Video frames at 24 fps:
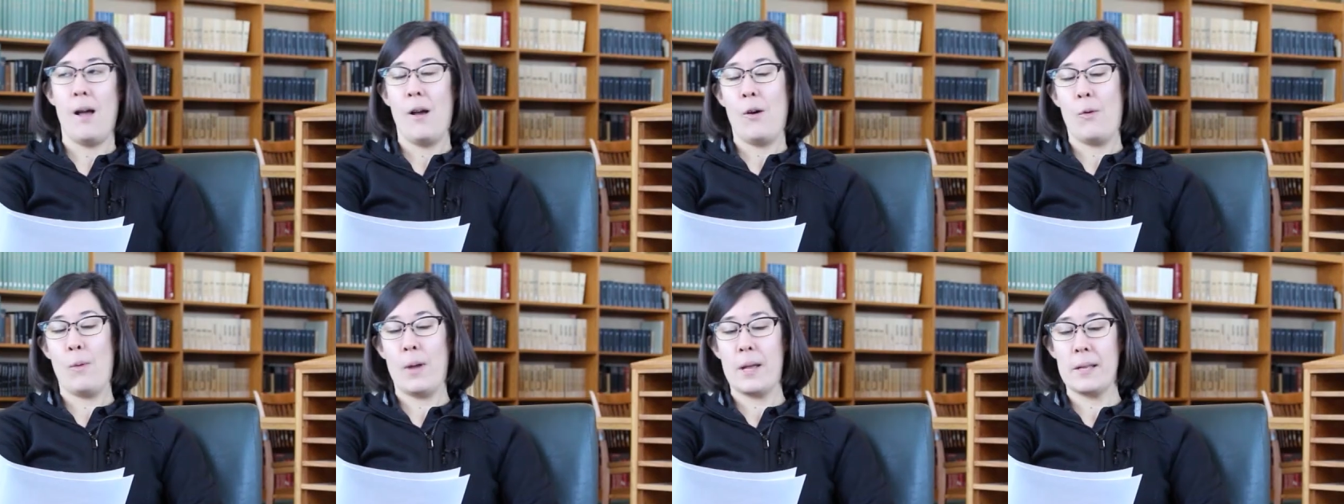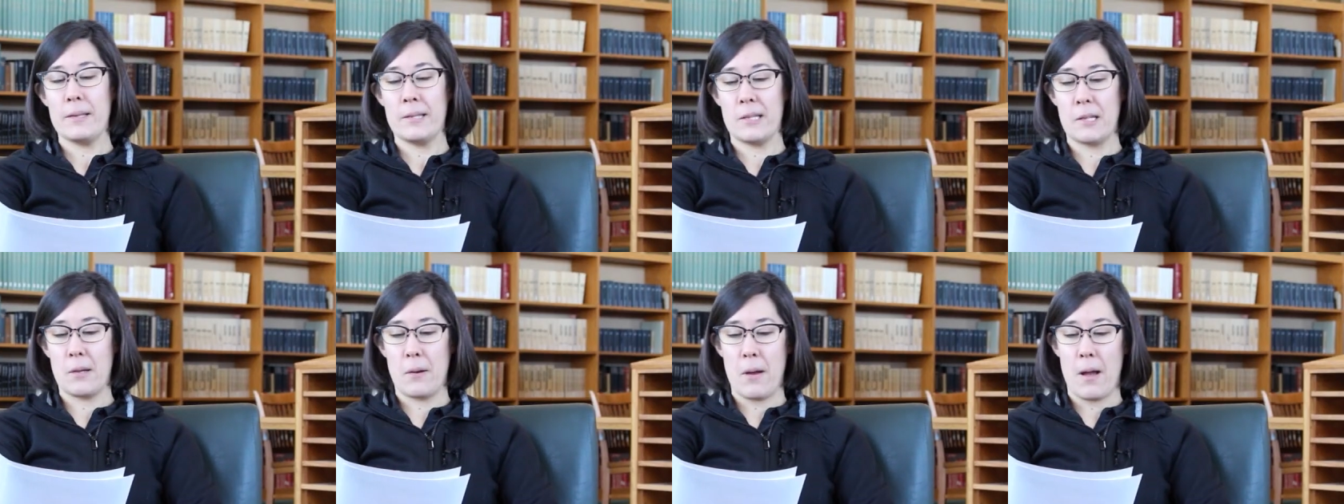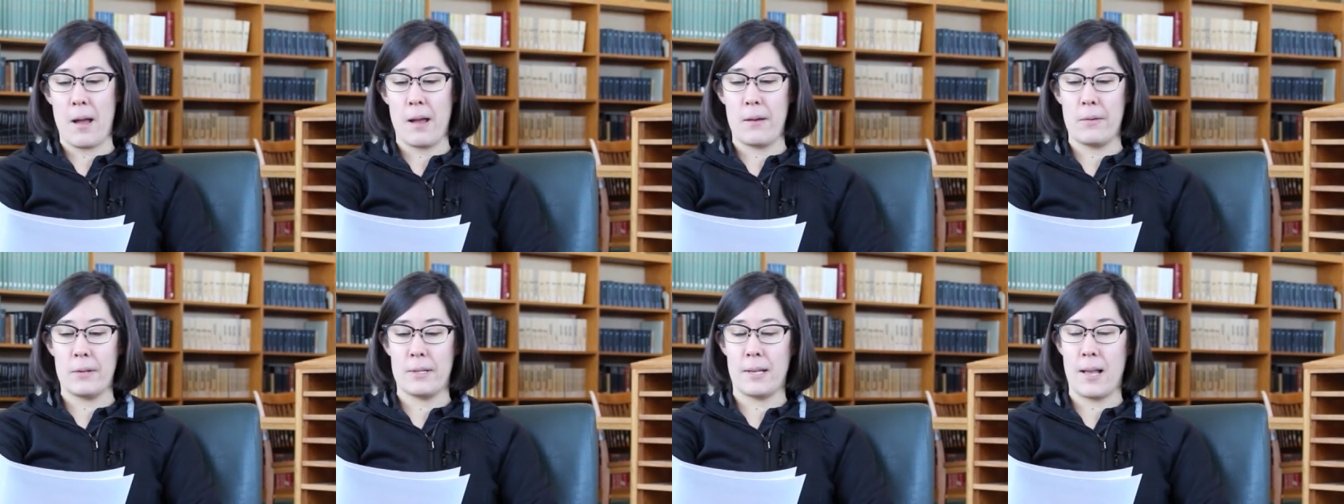Well, so
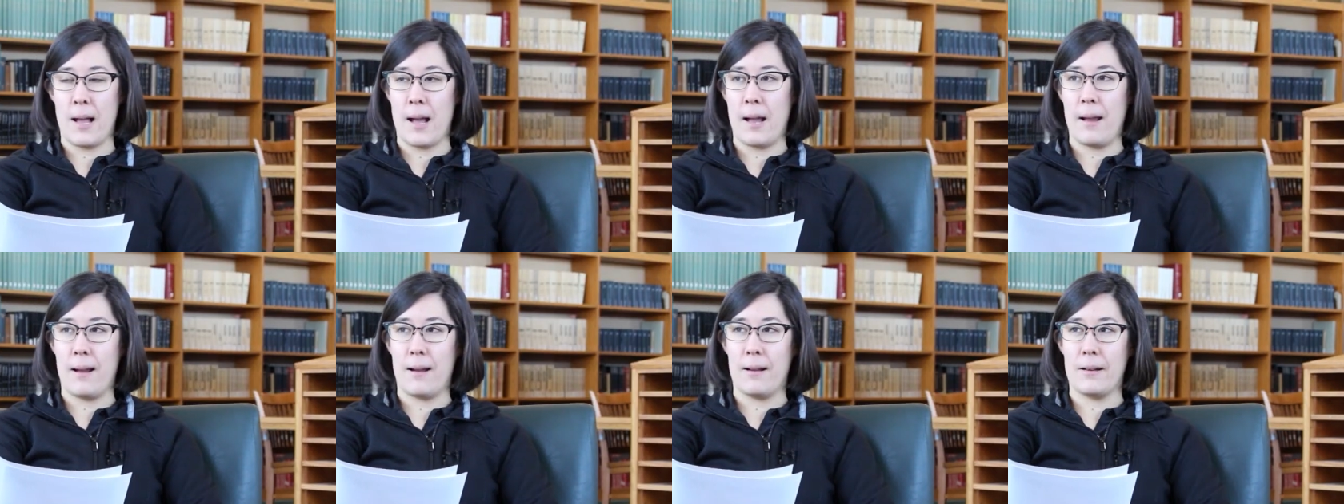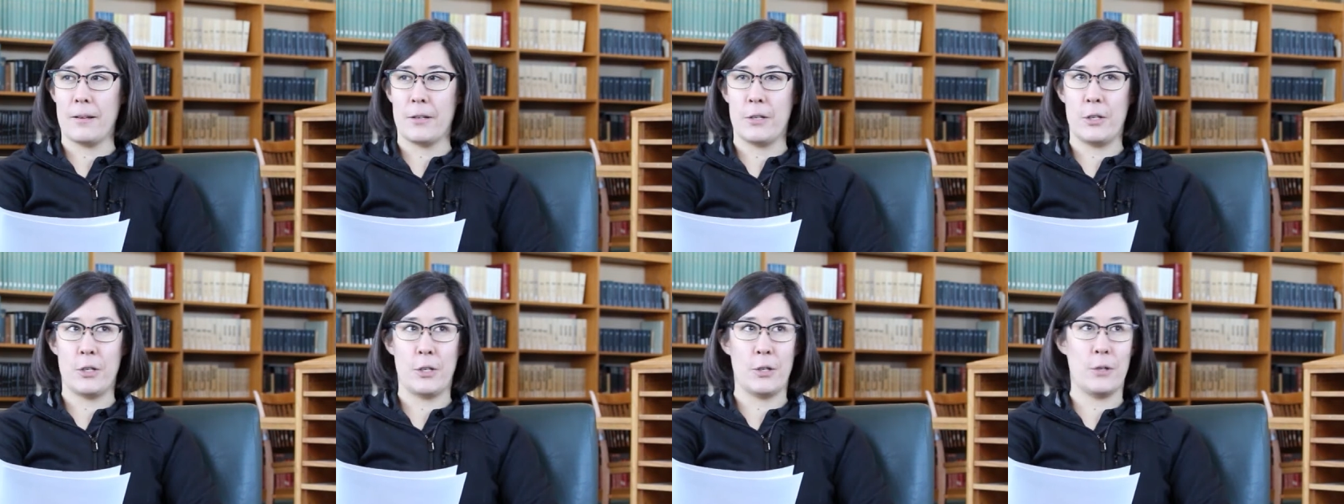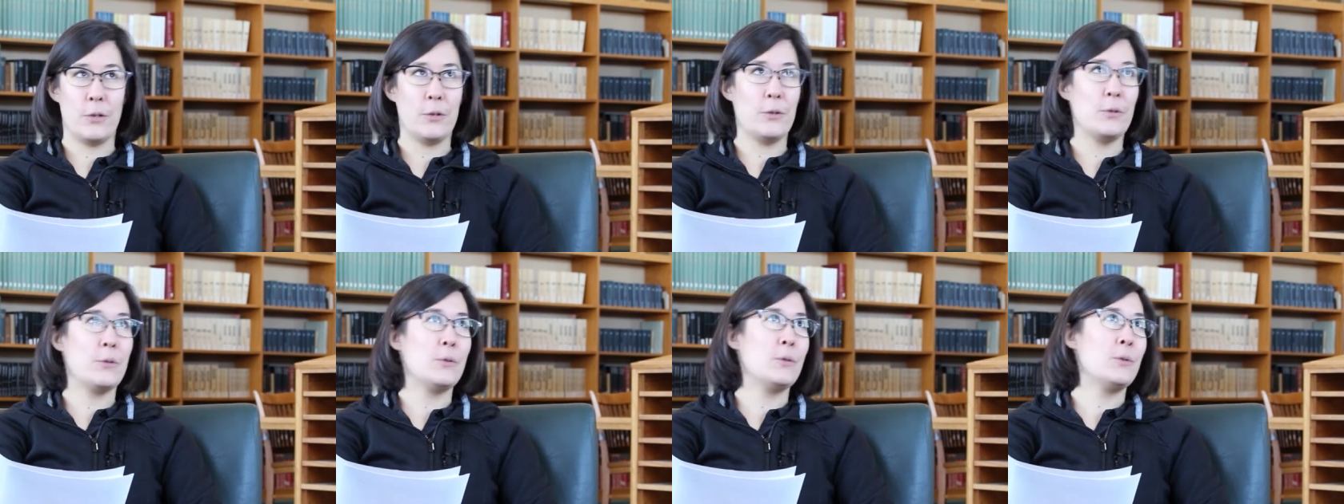I was hired
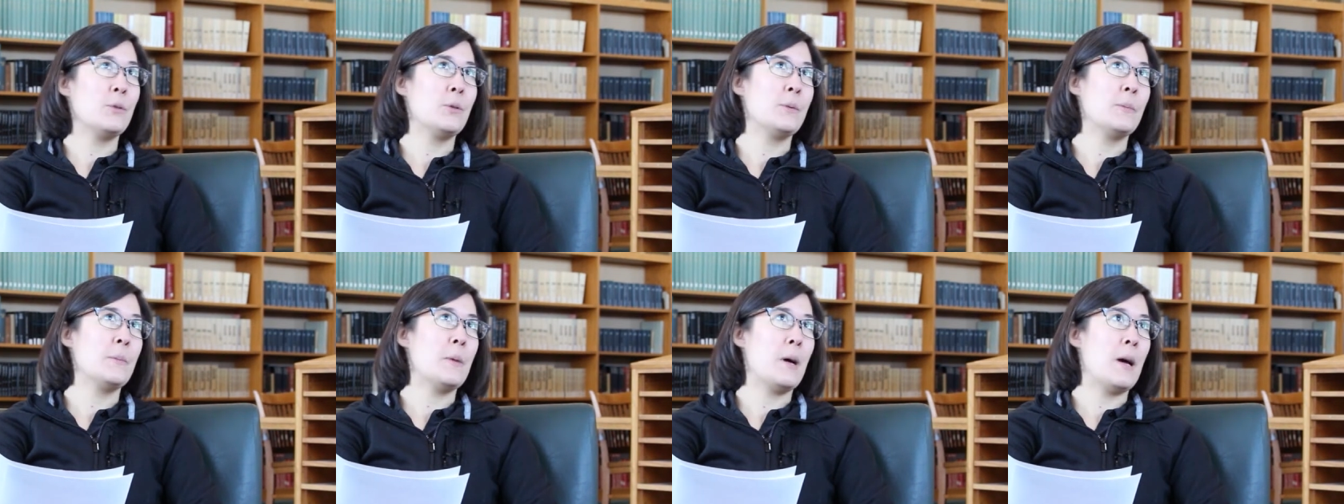to